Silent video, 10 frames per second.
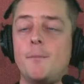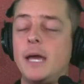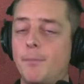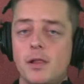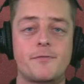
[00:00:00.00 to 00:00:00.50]

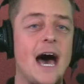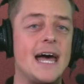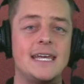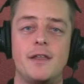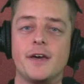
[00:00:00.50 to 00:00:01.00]
People have
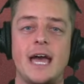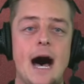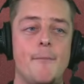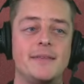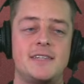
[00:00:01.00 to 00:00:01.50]
gotten into the
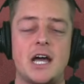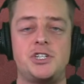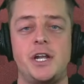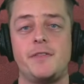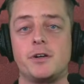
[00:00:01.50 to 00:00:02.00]
comment
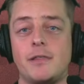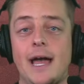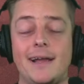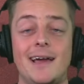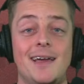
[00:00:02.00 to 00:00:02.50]
section and they're
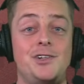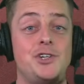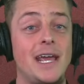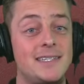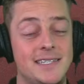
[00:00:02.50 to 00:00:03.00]
like,
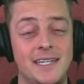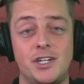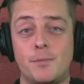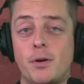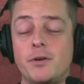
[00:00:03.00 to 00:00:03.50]
Chase
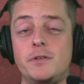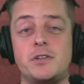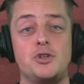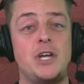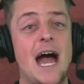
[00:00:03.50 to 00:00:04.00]
Senior,
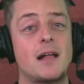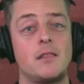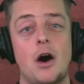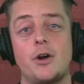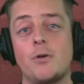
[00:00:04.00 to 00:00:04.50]
producer Jack
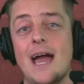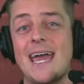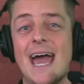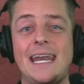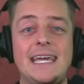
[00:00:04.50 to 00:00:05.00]

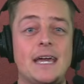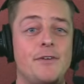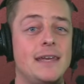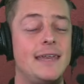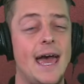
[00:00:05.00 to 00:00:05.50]
Lauderay, any
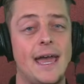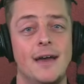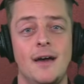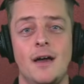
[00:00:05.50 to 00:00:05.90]
given day,